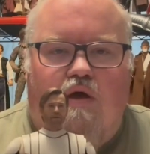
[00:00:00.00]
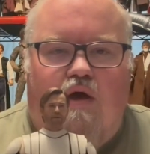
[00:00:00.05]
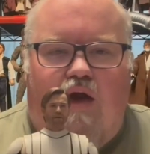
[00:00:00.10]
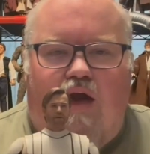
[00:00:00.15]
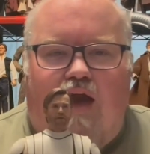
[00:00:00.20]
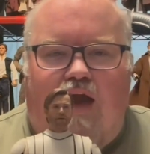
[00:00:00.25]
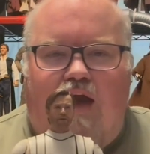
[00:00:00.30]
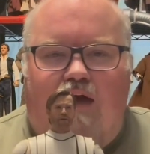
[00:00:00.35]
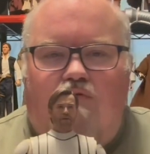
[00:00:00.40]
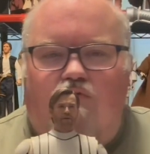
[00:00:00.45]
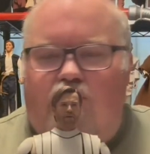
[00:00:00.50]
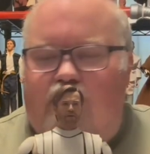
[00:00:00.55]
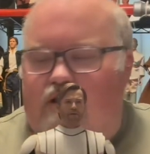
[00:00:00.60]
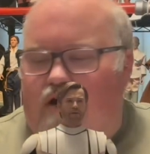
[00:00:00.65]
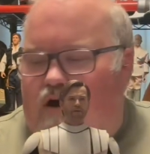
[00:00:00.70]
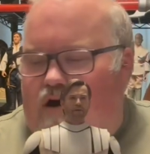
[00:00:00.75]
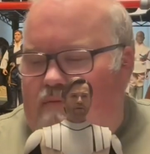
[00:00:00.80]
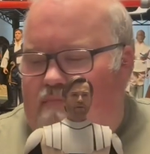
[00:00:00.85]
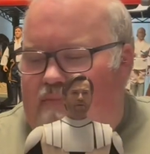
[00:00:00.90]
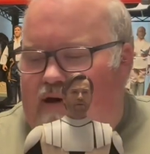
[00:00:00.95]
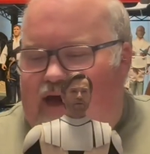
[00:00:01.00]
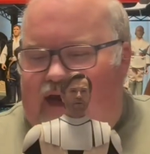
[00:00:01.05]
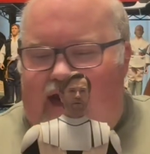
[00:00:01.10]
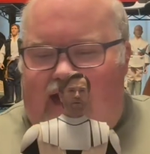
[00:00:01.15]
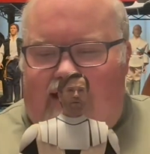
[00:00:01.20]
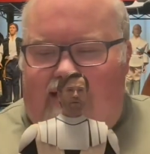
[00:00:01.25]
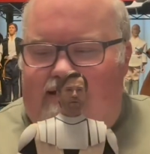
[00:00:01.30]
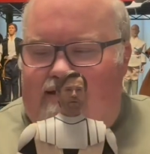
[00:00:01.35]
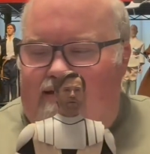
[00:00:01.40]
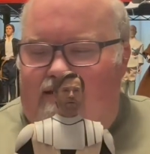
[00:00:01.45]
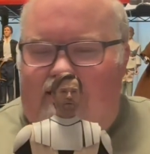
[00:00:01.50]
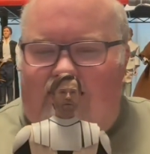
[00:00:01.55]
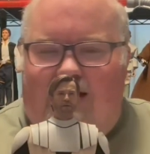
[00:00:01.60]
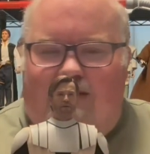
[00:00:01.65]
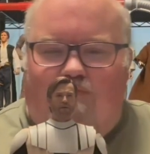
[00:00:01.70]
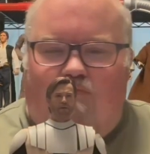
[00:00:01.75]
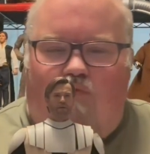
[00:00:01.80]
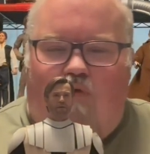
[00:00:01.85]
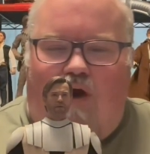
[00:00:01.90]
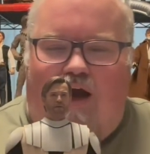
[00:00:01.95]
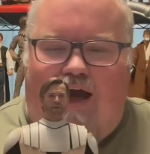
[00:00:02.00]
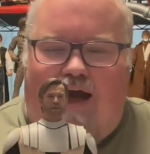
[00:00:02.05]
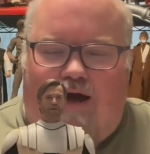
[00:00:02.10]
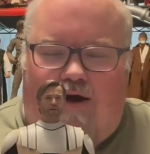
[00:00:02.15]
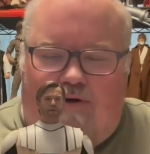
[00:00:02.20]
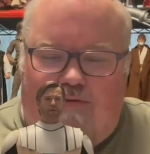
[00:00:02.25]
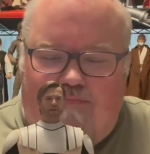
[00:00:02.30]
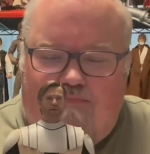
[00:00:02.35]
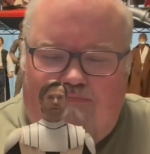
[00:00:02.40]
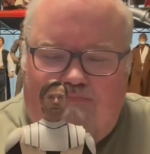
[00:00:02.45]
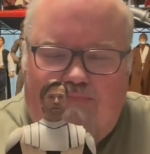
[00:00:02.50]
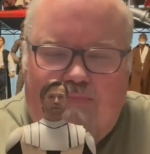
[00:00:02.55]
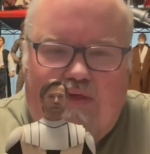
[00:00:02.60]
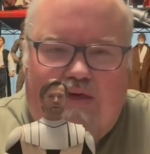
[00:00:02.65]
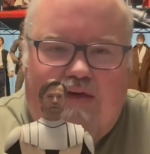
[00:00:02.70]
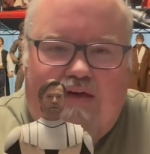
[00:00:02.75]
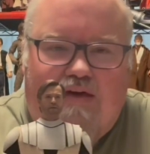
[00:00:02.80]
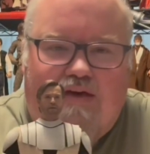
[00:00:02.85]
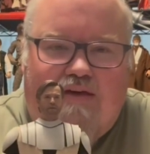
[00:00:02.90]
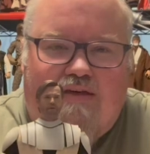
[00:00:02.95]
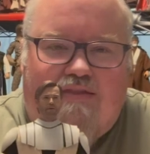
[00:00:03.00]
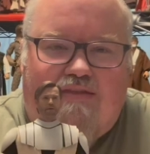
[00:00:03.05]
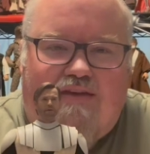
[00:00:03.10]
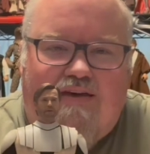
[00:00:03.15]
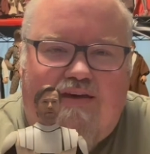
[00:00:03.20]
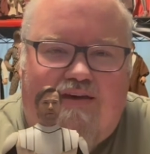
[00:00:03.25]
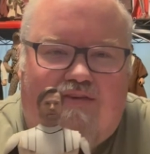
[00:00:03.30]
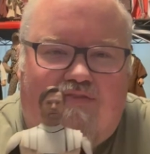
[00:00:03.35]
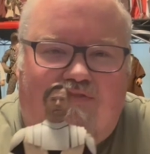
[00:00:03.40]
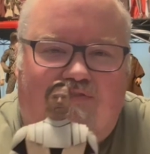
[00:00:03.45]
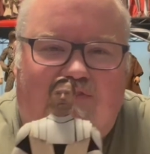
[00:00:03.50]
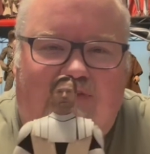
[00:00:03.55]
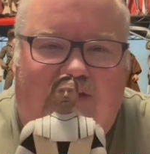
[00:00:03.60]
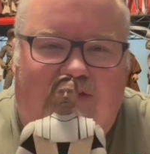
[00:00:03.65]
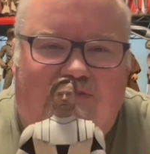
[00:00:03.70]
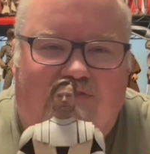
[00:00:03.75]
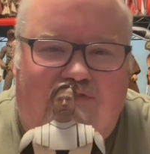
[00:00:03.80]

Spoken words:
And we are back. And wow, this is